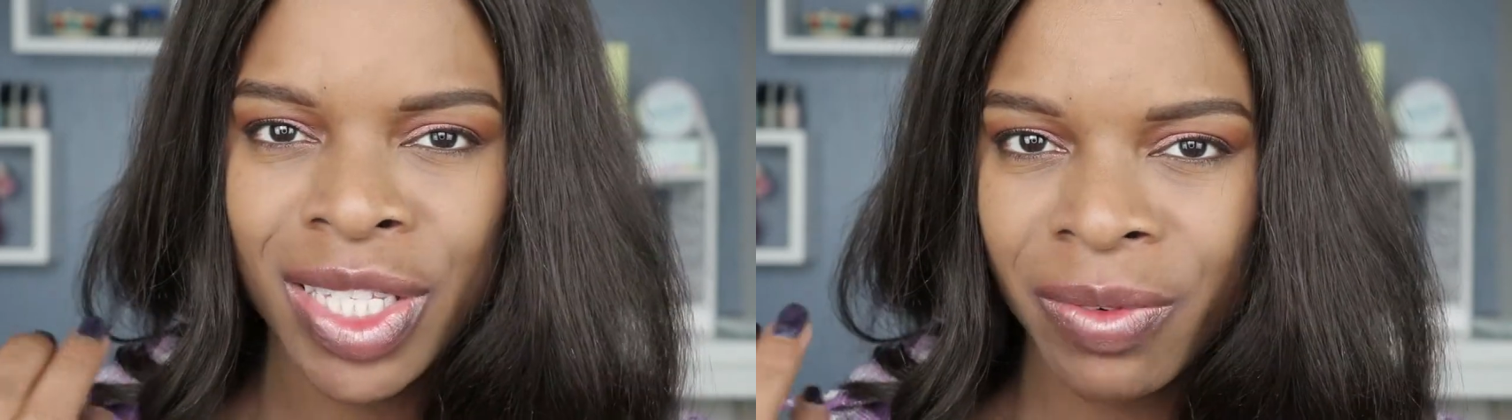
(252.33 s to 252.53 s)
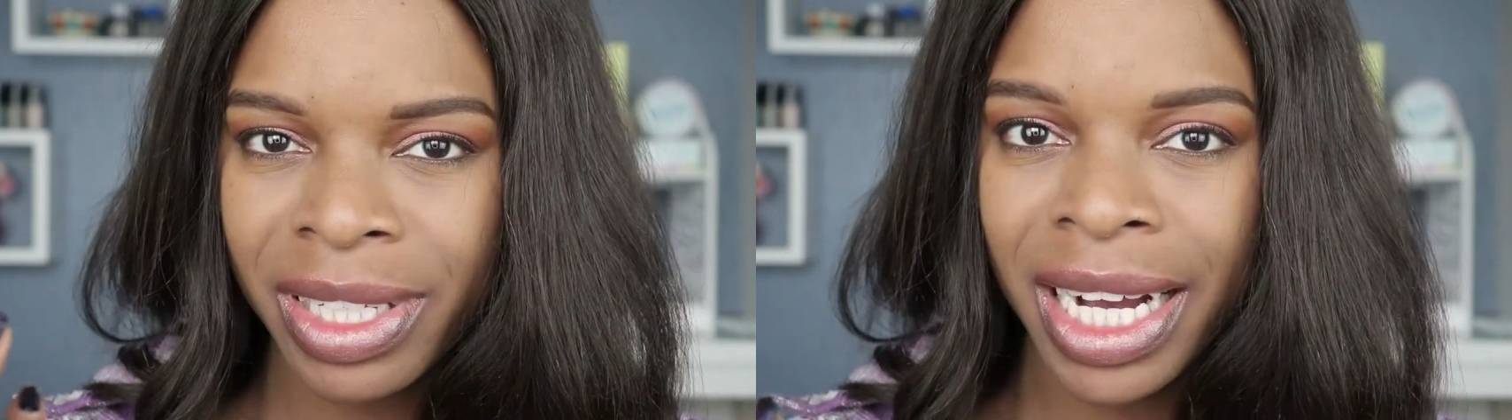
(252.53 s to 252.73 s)

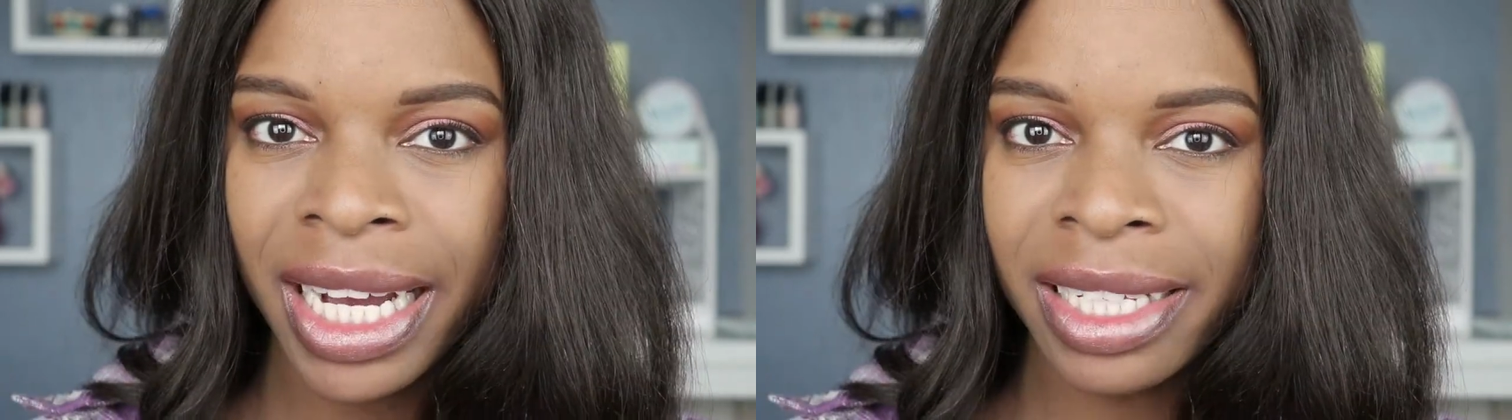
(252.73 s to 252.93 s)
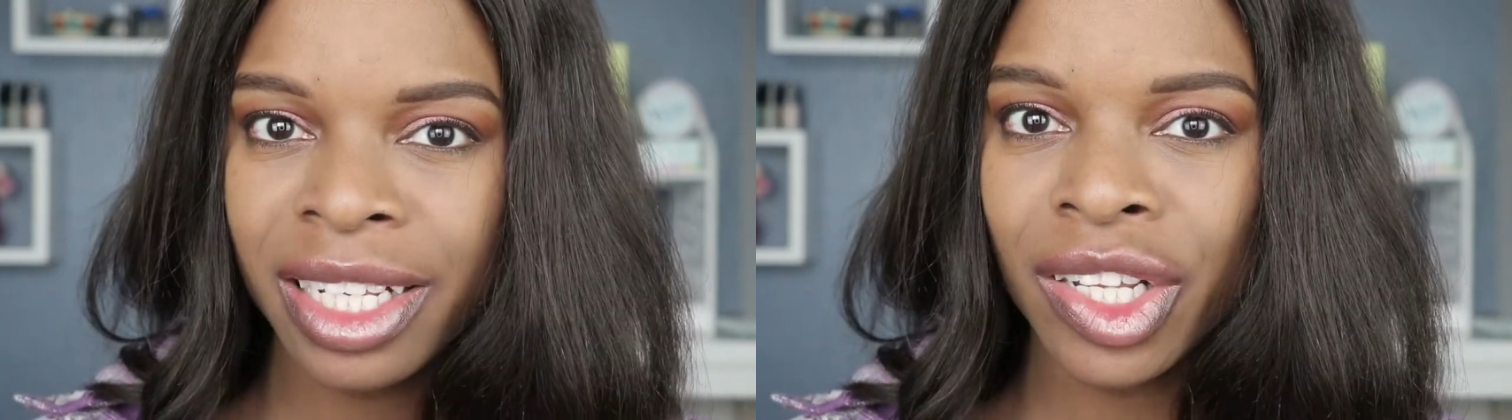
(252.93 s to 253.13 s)
So it
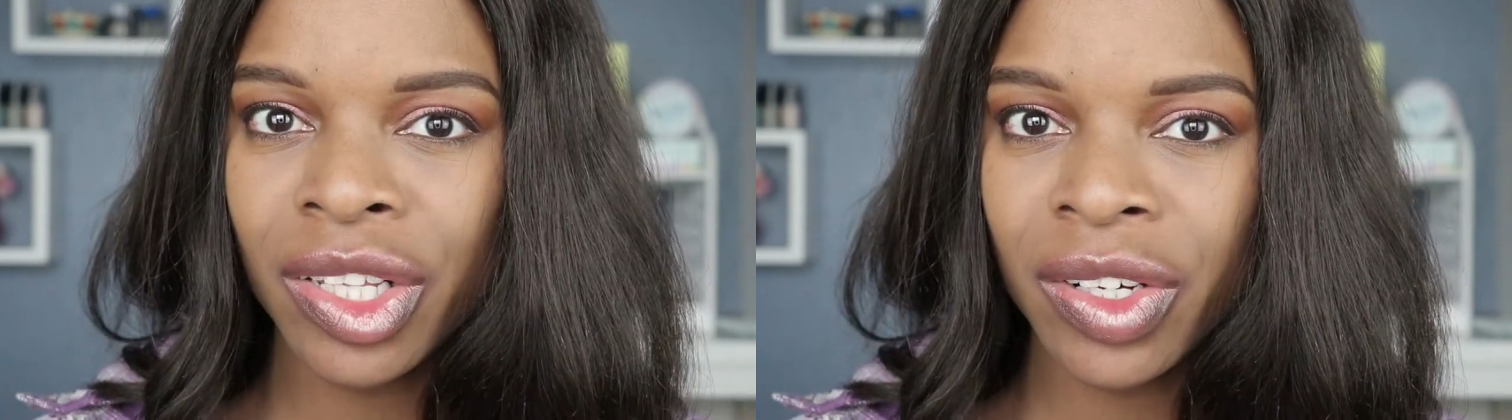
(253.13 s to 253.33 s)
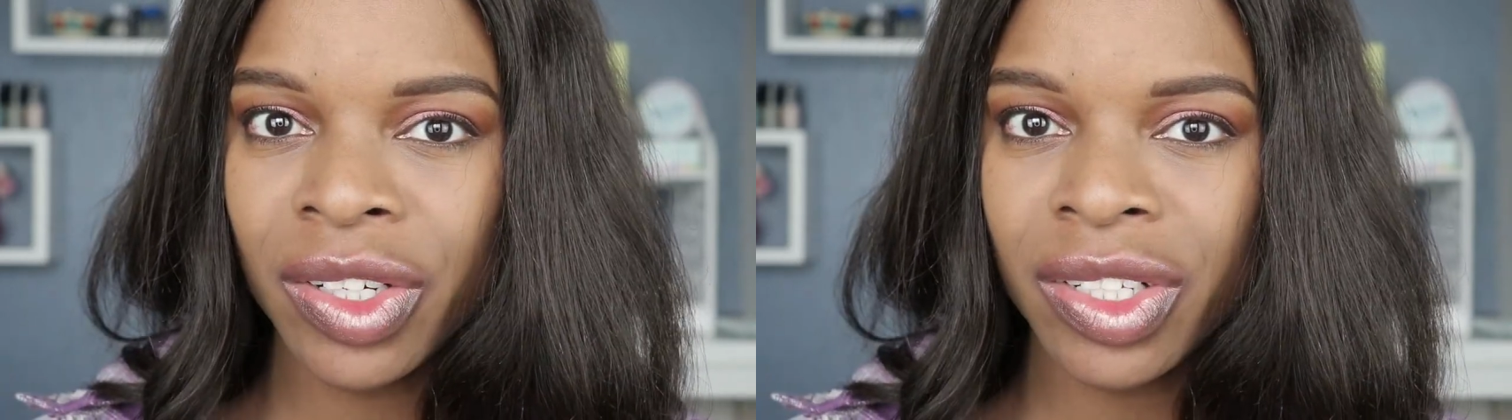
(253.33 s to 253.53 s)
kind of
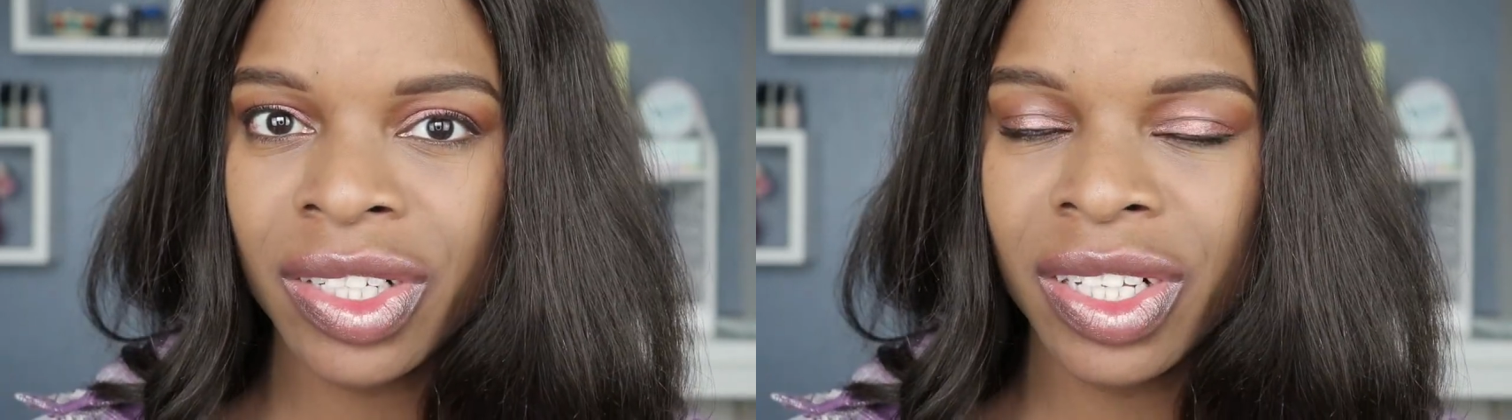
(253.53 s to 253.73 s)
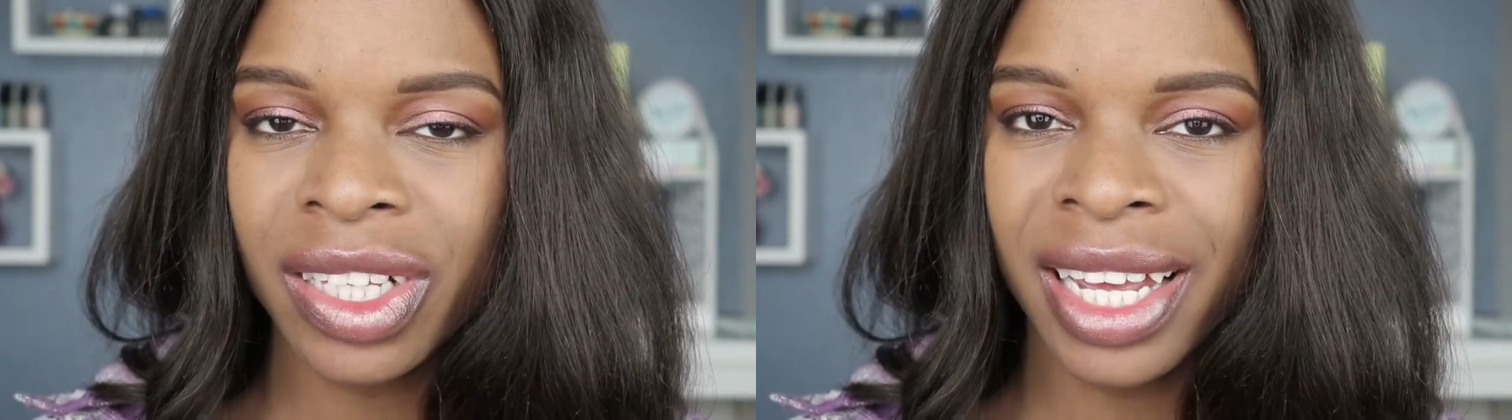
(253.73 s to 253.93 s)
looked
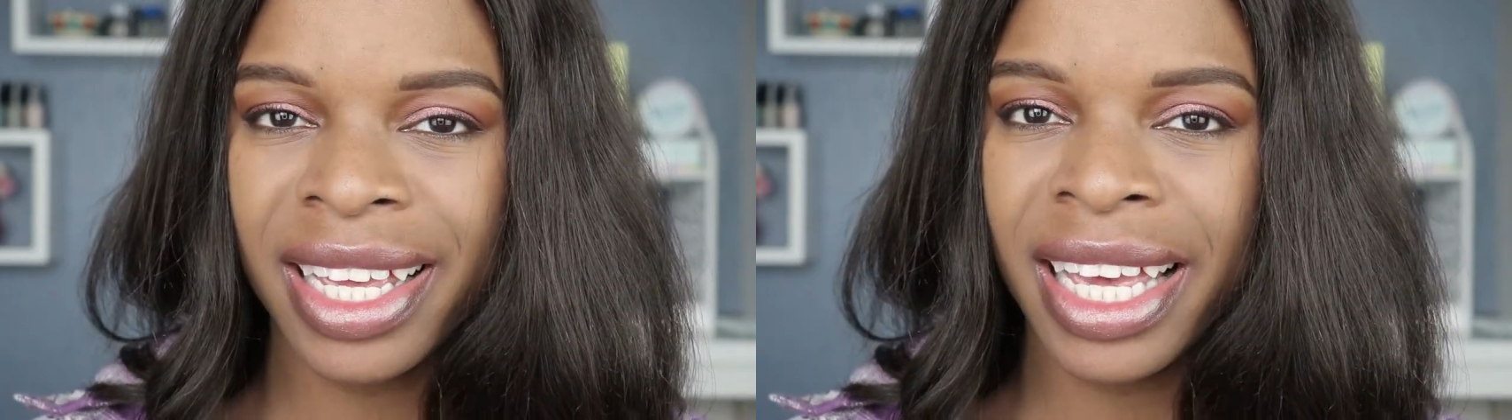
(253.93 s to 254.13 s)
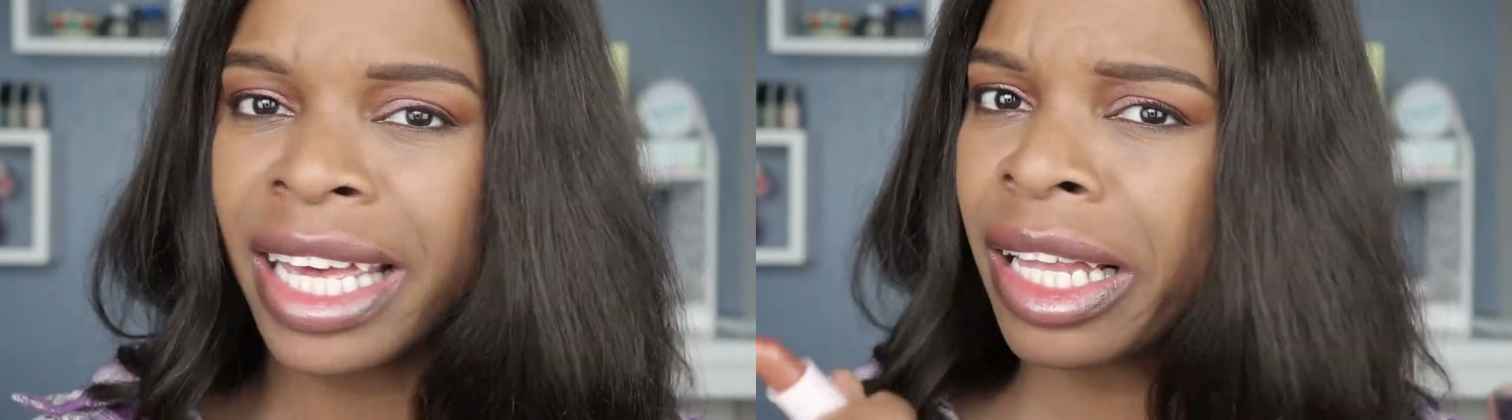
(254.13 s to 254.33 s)

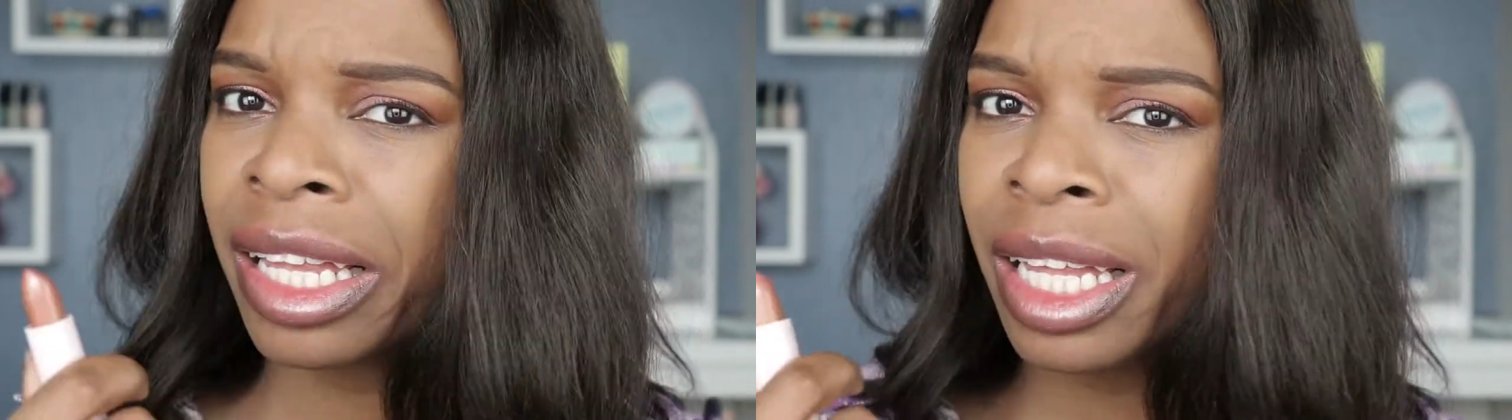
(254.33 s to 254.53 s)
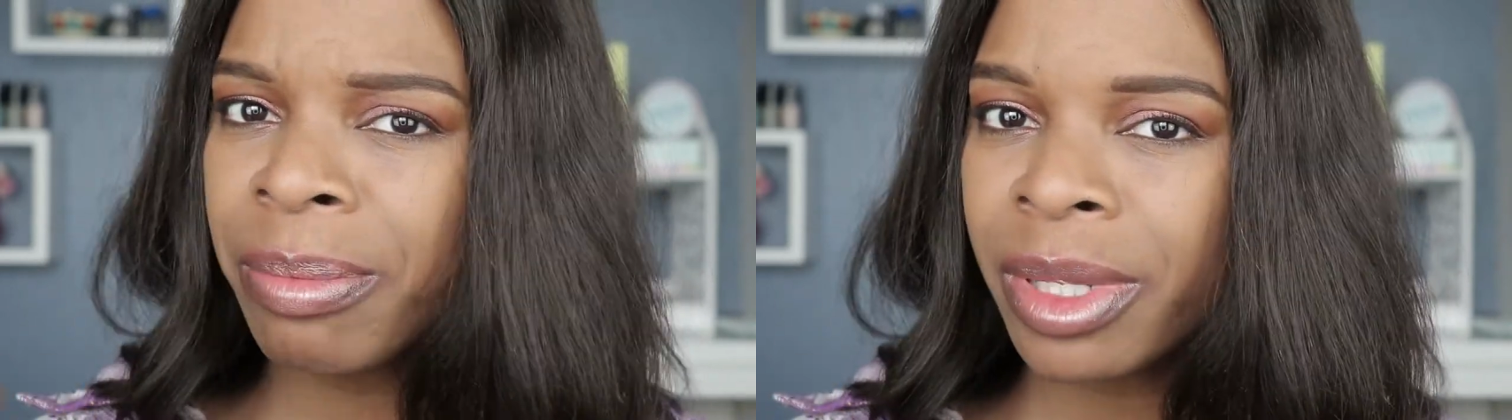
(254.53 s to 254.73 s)
like a
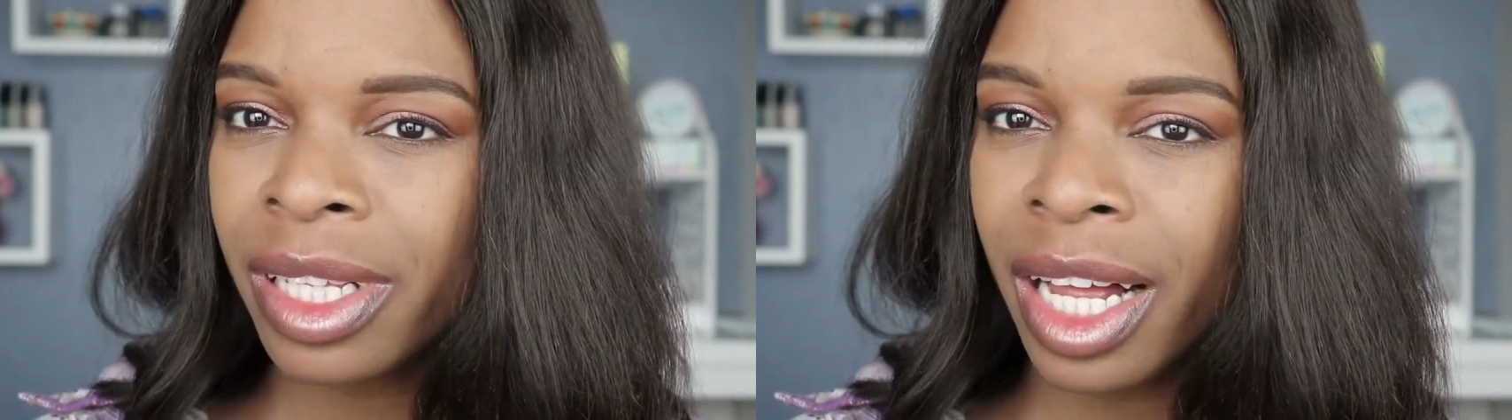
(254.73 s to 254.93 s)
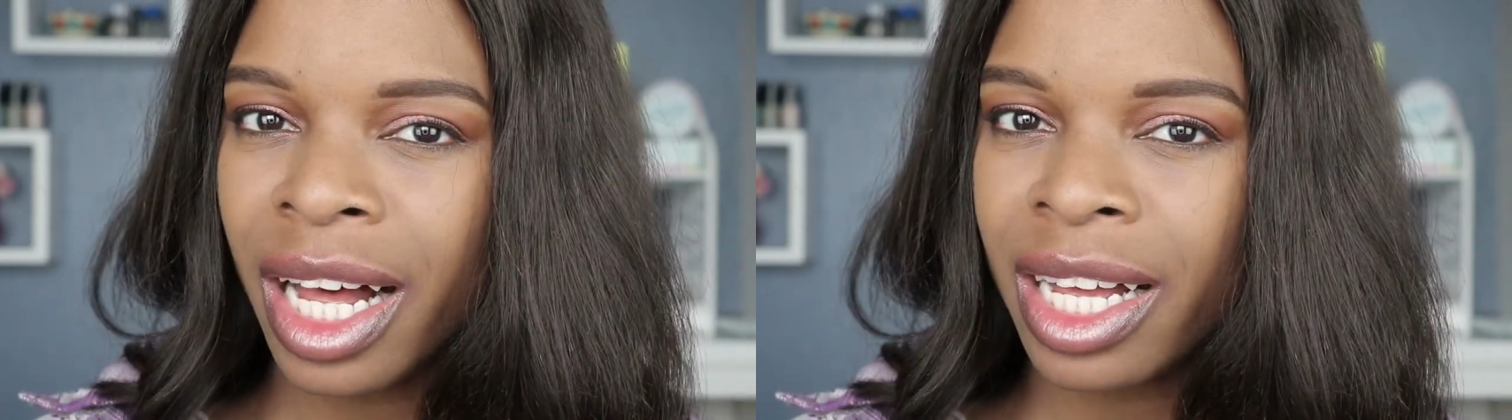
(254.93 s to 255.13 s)
lip
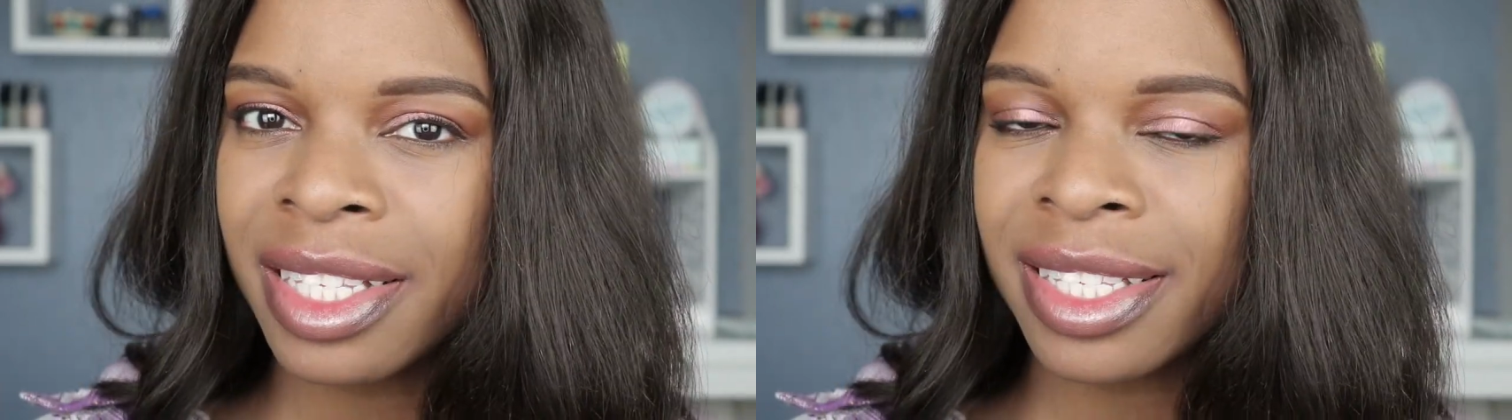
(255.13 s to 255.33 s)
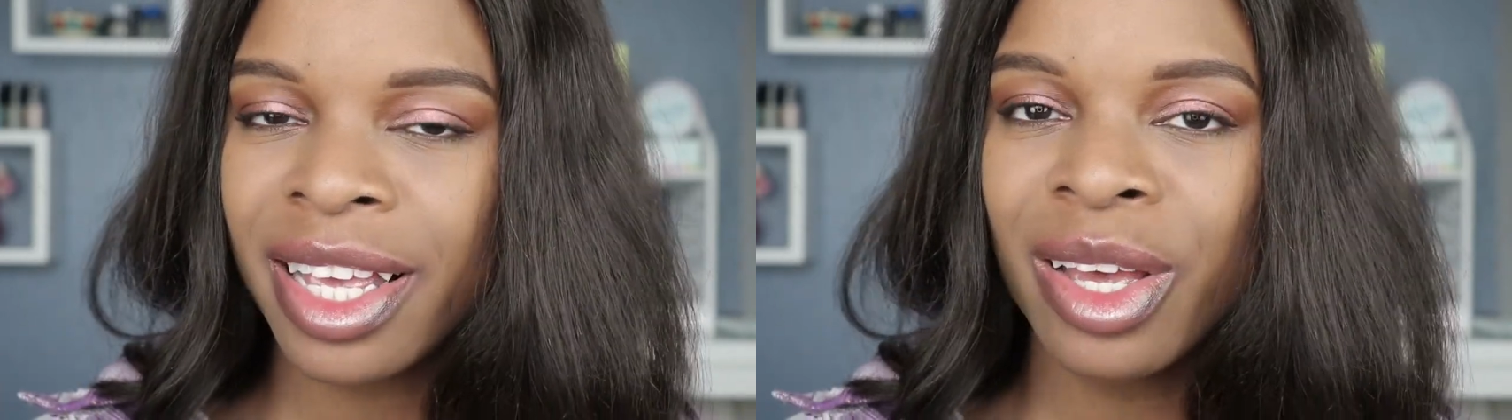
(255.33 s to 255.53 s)

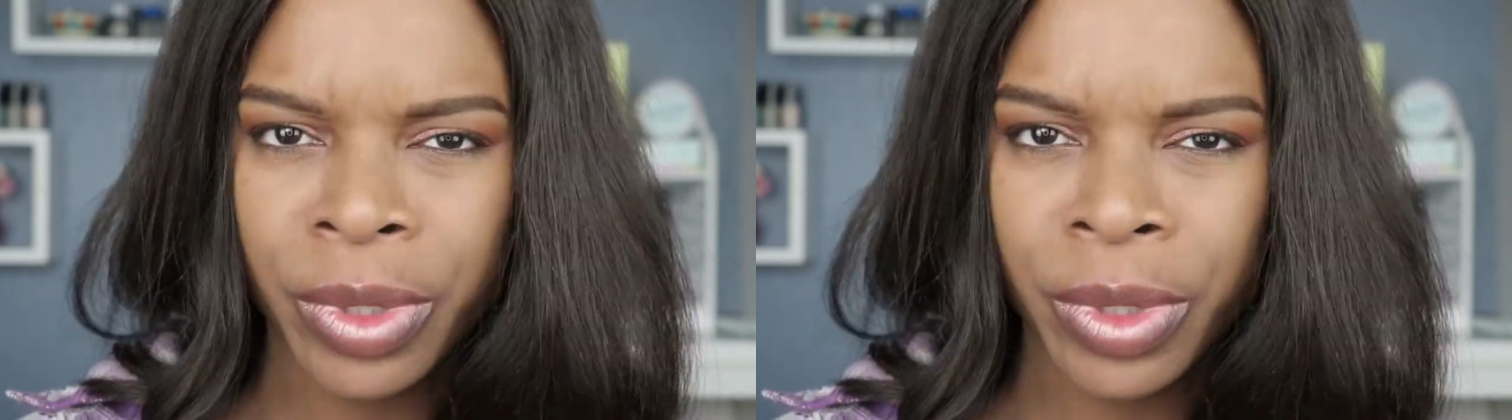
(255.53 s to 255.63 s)
gloss,